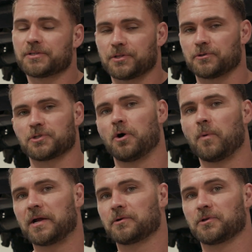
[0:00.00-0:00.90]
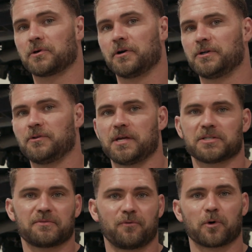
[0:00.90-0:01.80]
So there's no way they're gonna do
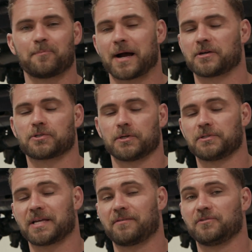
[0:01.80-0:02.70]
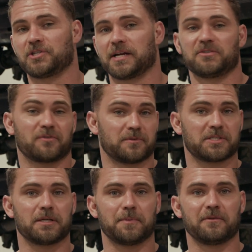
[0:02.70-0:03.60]
this. Ford Power Strokes haven't changed from the
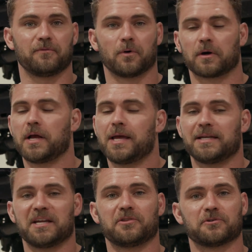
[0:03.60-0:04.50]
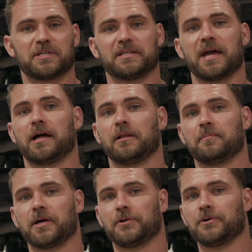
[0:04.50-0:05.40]
C P four, neither did the L
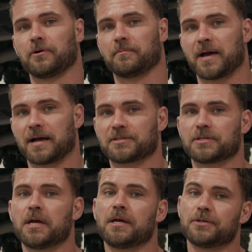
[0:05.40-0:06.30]
M L Duramax.